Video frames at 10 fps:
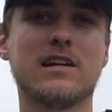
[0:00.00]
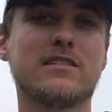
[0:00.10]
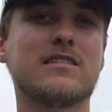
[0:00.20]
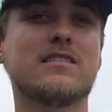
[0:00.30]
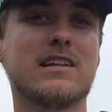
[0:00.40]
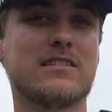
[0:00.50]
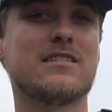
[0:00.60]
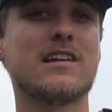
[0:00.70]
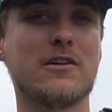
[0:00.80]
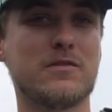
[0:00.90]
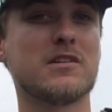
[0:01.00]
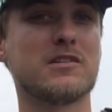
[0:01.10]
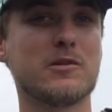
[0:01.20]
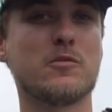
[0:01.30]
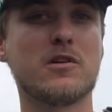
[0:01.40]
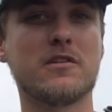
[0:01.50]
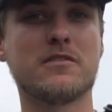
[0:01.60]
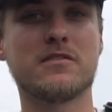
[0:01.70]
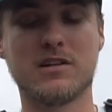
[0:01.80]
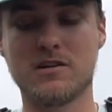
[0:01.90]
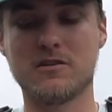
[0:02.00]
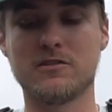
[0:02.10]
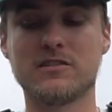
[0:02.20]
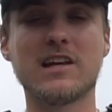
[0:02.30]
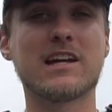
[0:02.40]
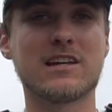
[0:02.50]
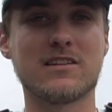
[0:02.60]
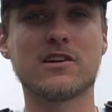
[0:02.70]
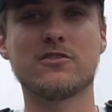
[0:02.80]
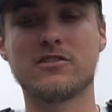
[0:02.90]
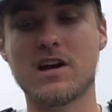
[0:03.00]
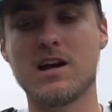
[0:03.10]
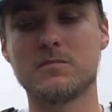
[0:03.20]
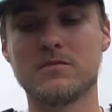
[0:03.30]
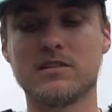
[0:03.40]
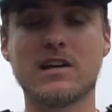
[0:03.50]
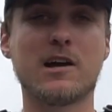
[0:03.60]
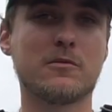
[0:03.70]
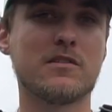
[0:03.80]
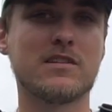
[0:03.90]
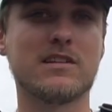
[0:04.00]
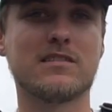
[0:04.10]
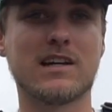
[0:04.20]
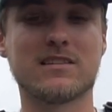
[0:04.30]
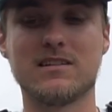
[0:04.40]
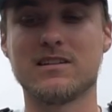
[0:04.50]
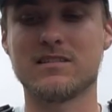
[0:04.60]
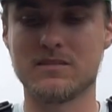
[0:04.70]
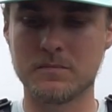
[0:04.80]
it's definitely worth, you know, just taking the extra time to tie one of these like this.